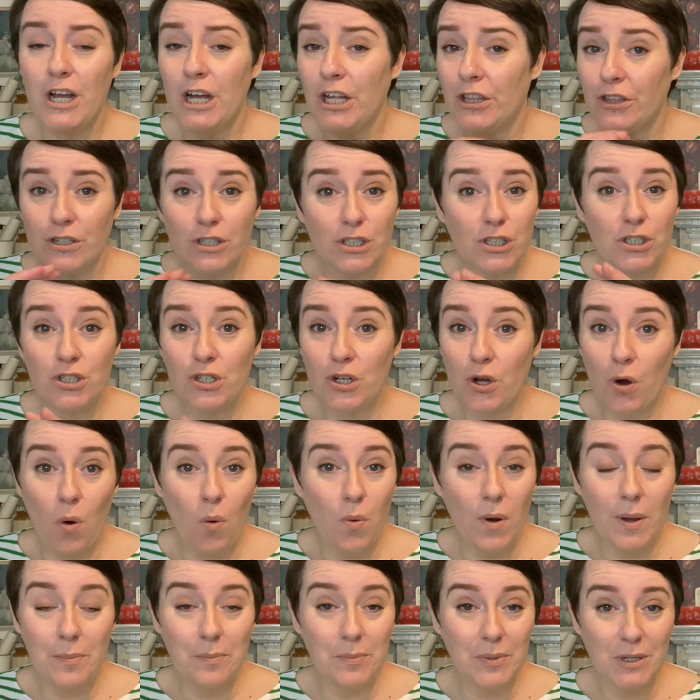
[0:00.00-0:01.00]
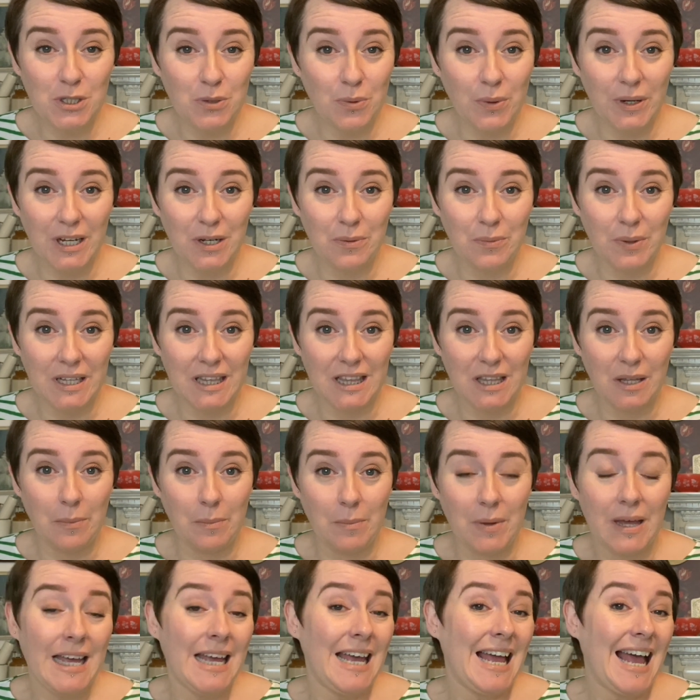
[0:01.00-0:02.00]
There's no in between with
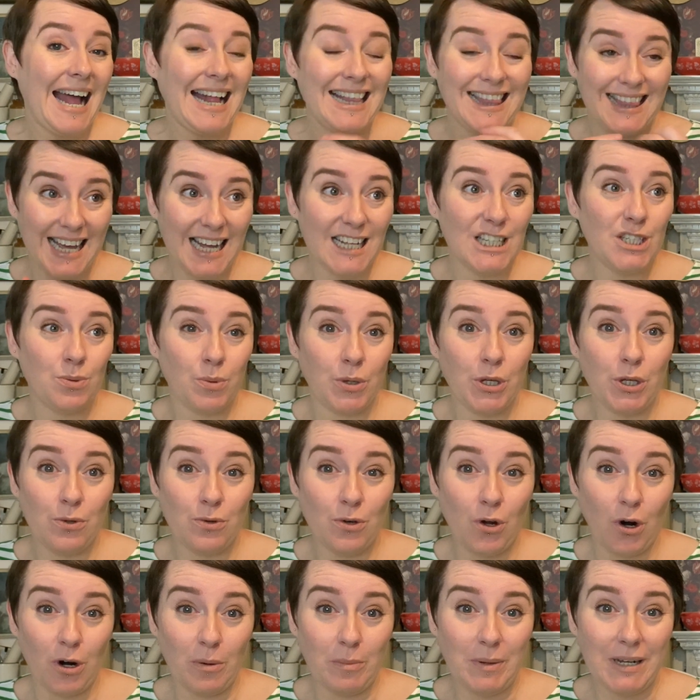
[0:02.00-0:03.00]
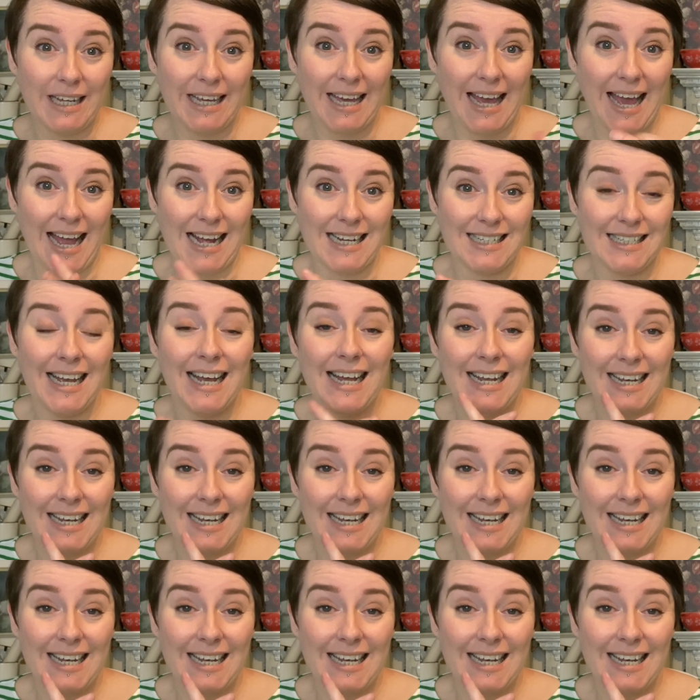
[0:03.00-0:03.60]
them, and that's what you normally get.